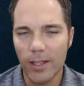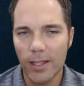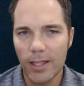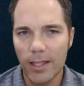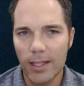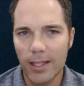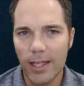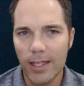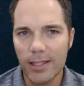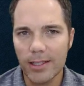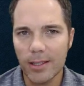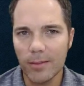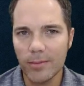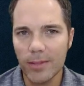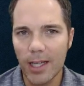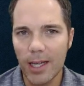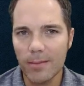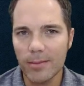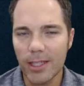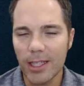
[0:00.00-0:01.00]
Okay,
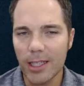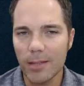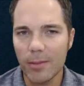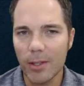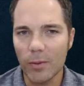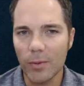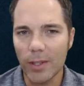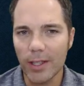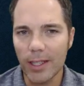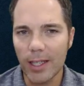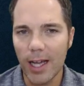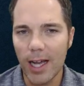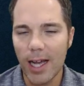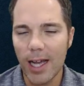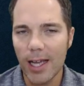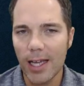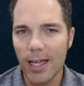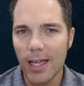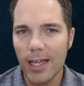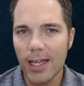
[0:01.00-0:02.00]
sometimes it can be really
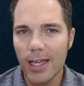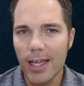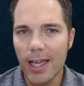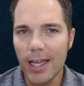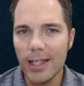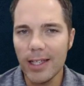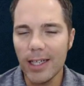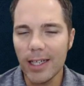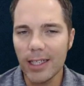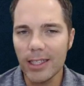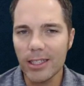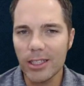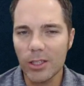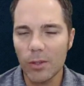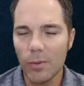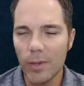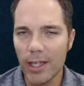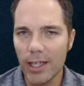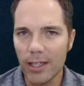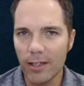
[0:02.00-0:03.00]
high and then it can
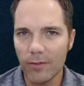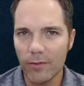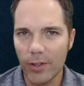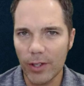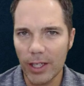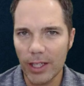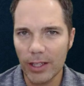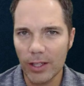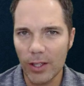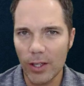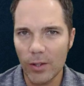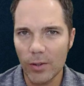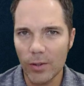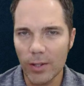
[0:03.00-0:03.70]
swing very low.